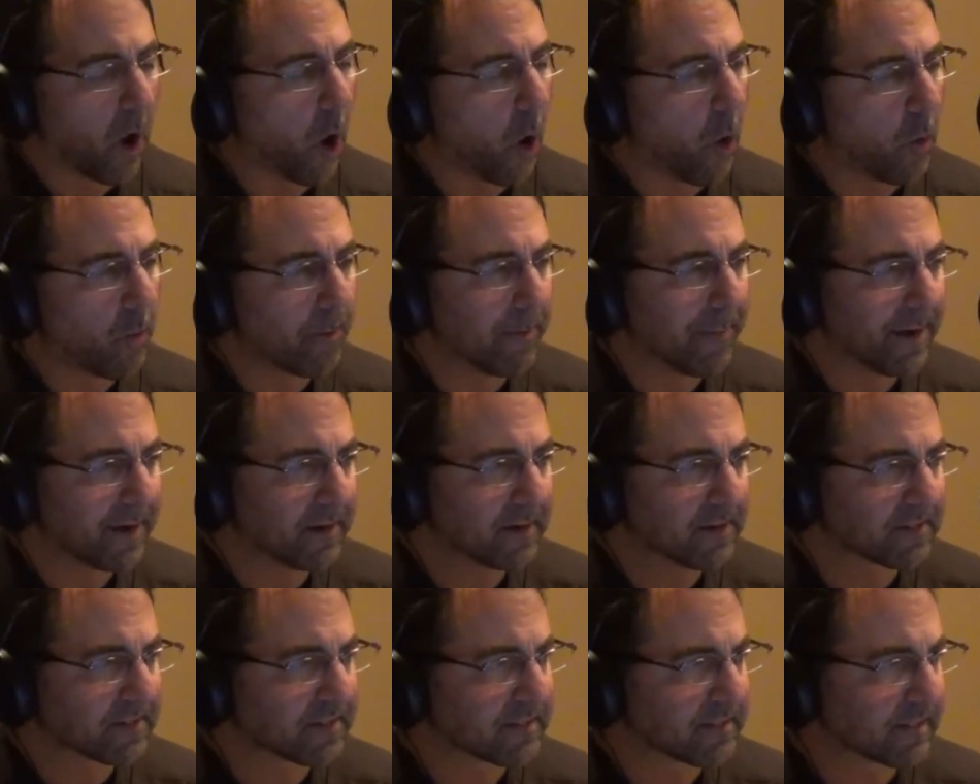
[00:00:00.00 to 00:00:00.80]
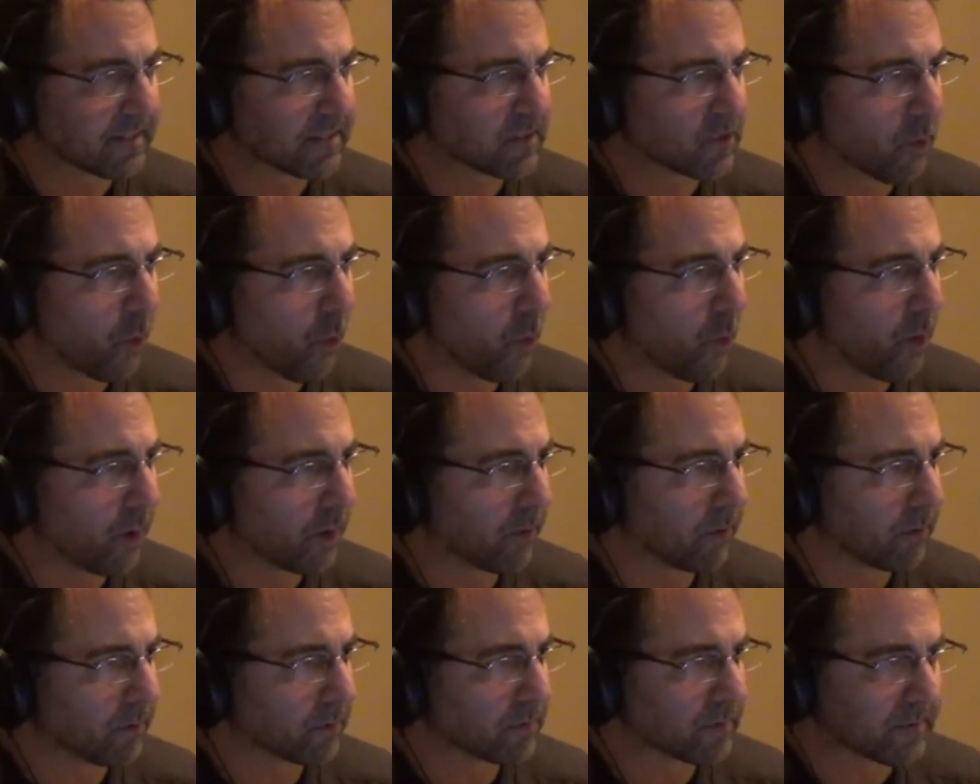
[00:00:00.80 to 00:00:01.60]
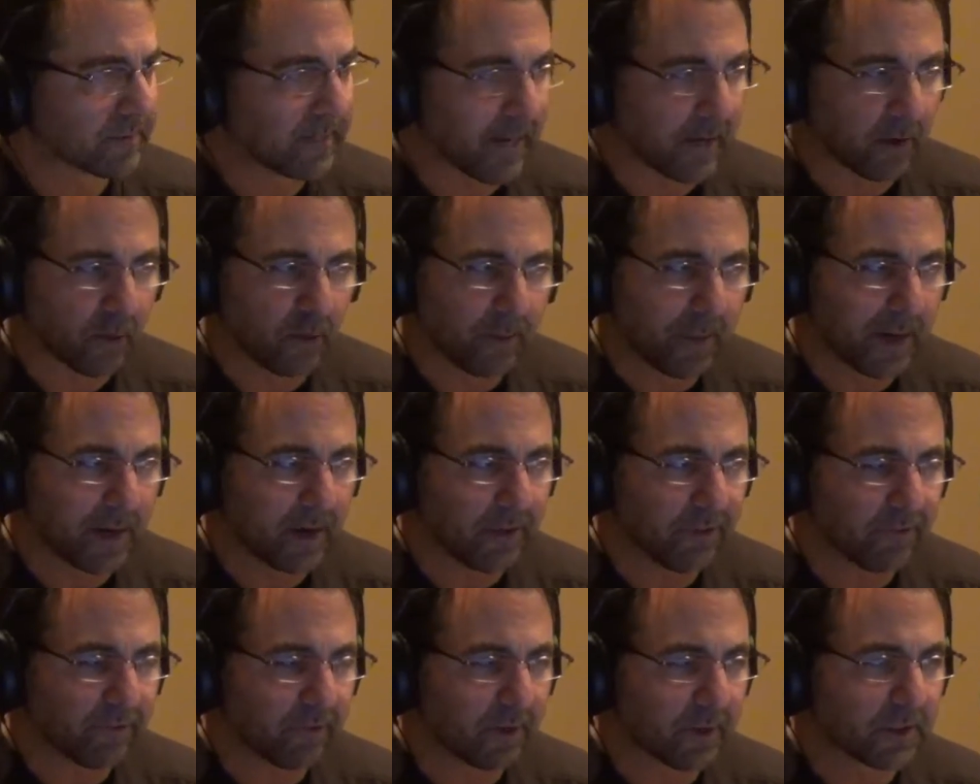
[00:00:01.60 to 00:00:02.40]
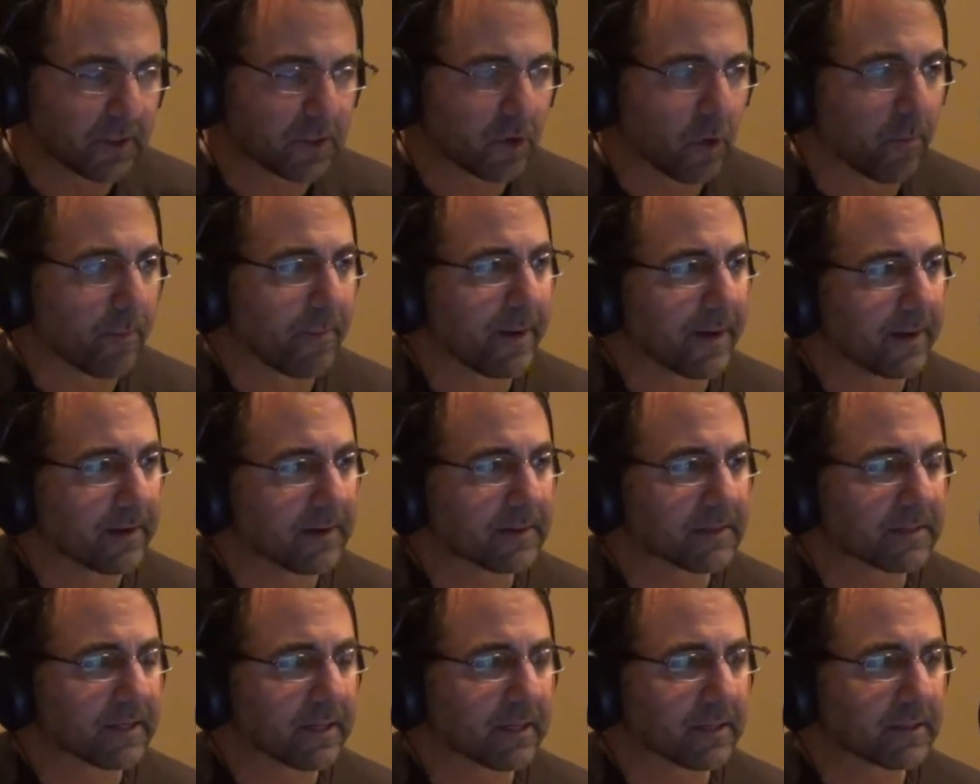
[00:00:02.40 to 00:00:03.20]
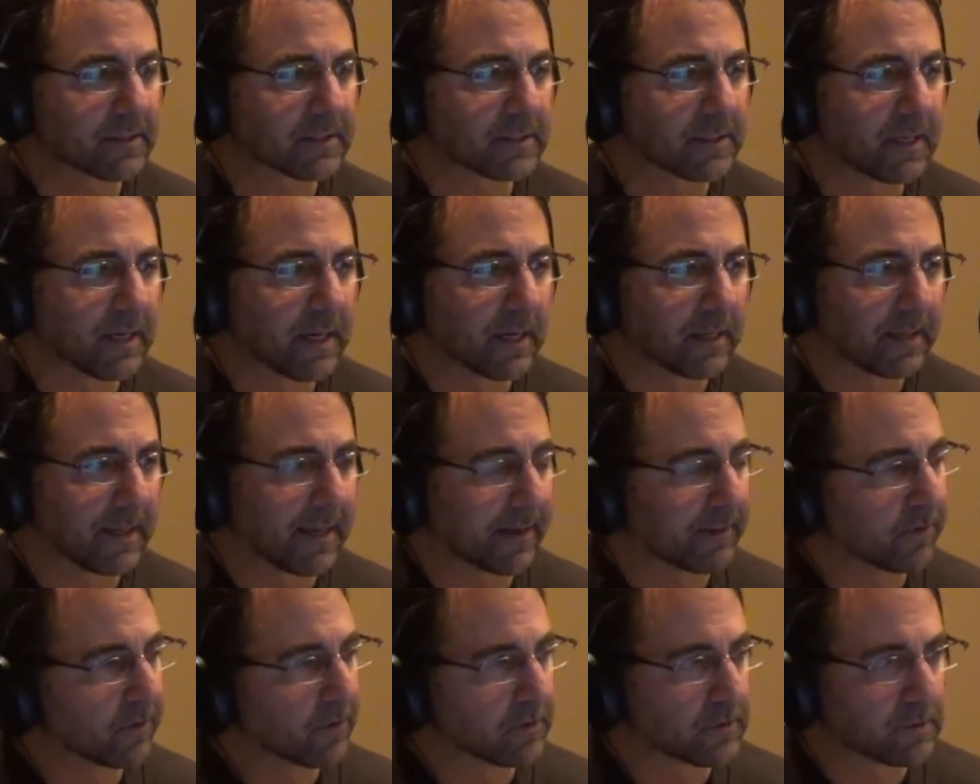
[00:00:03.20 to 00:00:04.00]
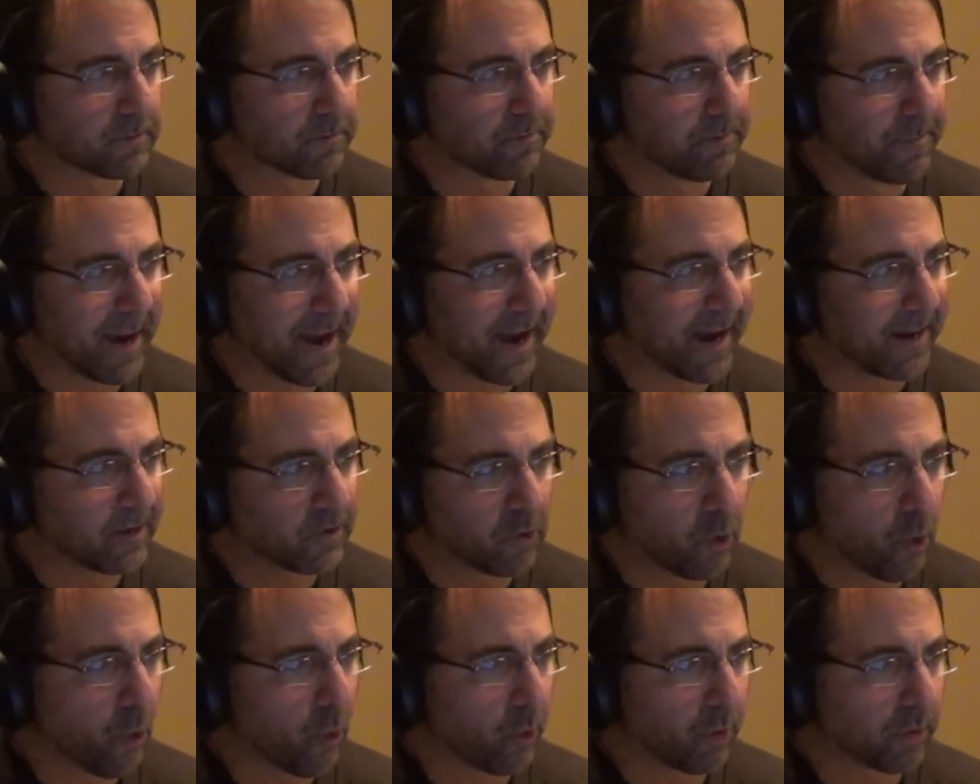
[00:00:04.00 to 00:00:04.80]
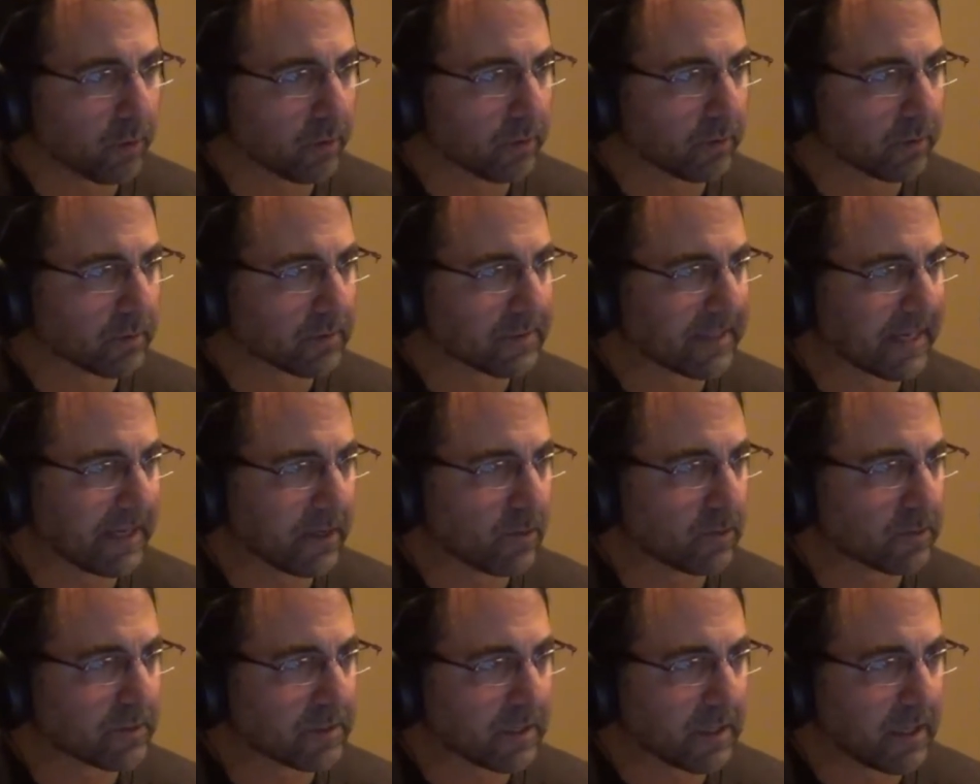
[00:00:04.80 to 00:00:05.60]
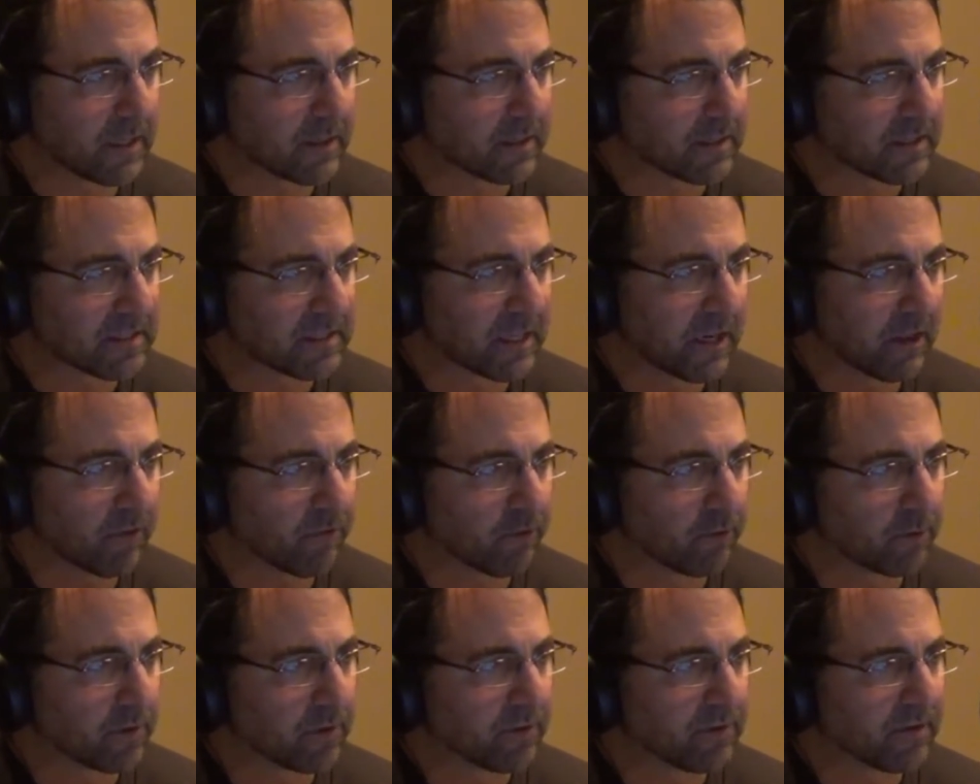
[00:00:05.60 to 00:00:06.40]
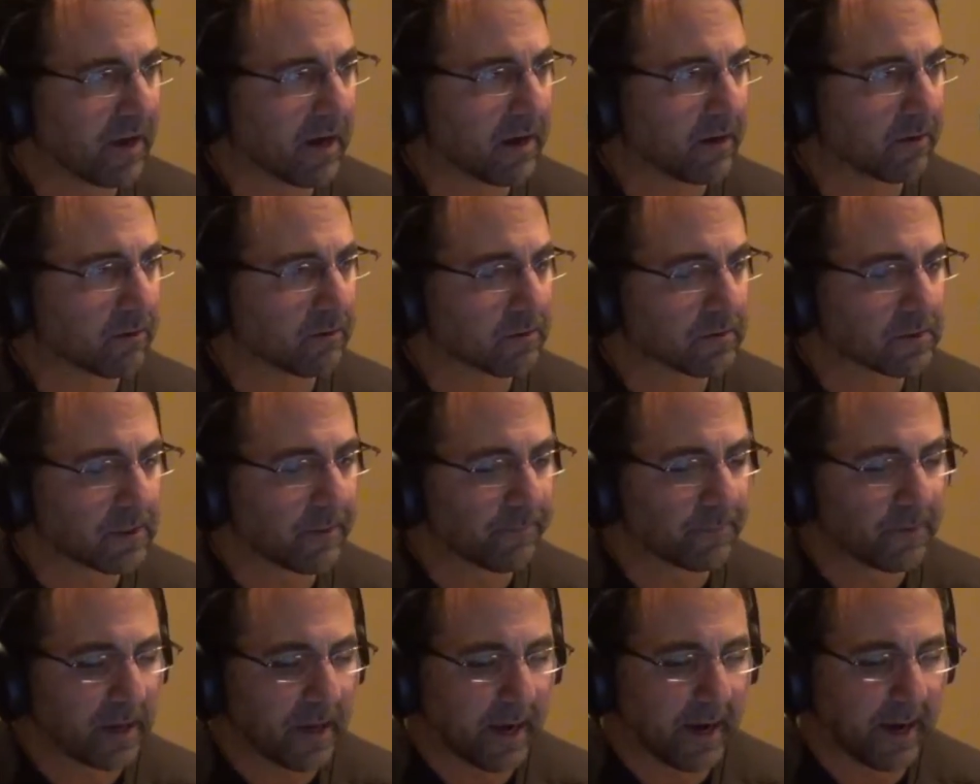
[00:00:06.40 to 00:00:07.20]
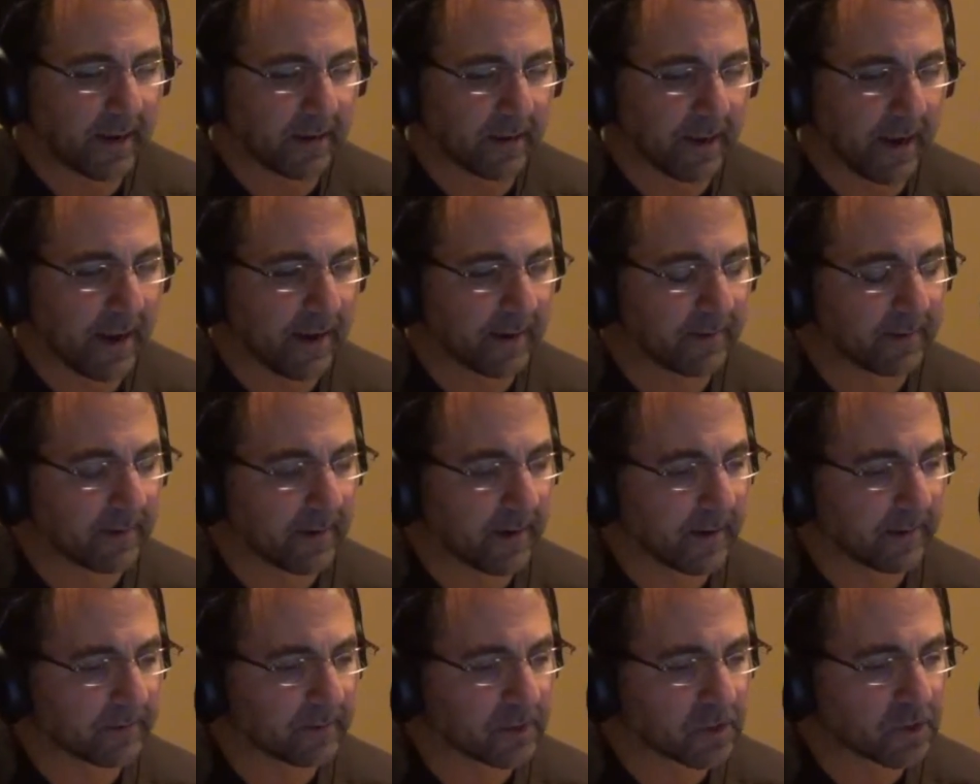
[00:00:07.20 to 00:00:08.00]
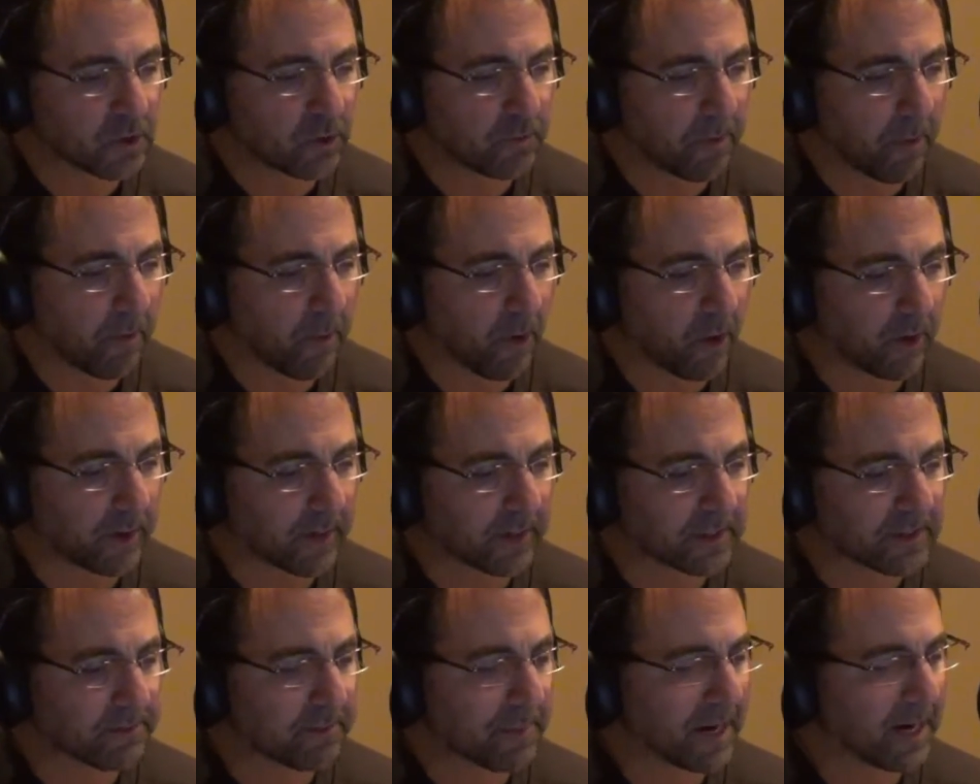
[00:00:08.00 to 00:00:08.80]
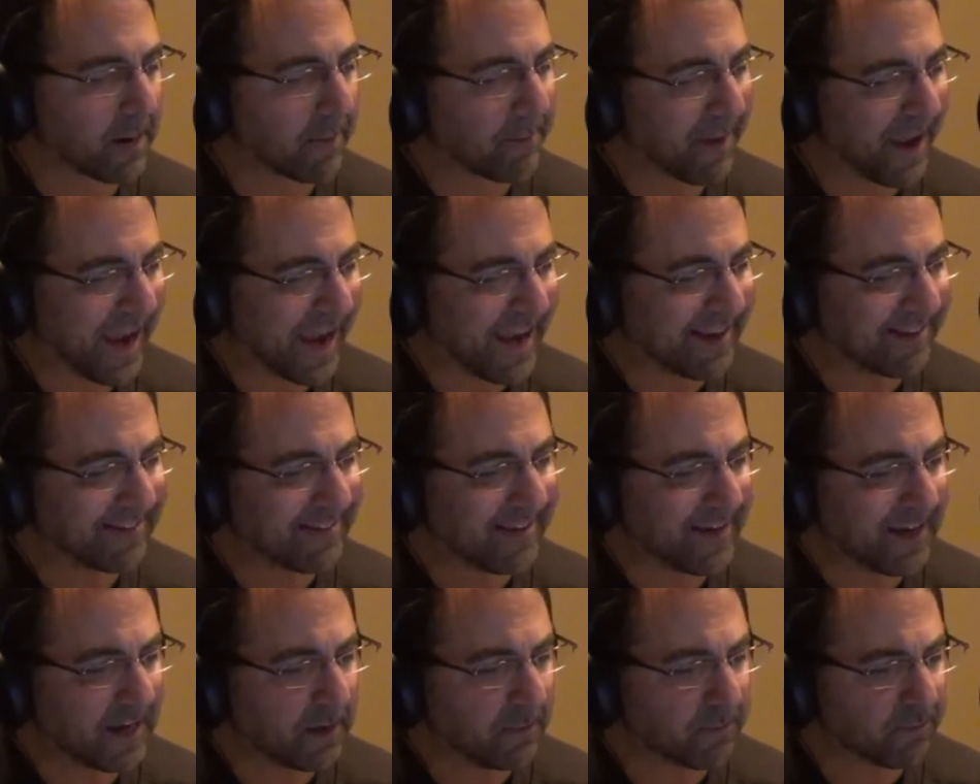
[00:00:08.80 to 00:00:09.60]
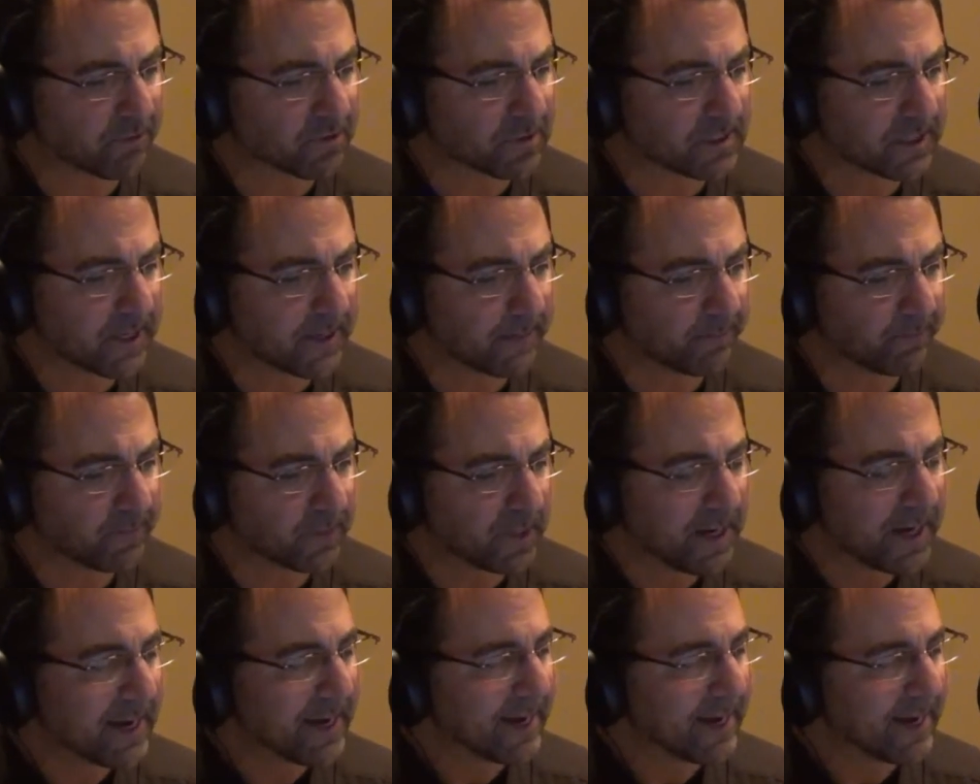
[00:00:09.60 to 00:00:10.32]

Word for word: Omega-6 oils, not omega-3s, omega-6, like those bad corn oils that you see in the see-through containers at, at, at the supermarkets, make up 18%.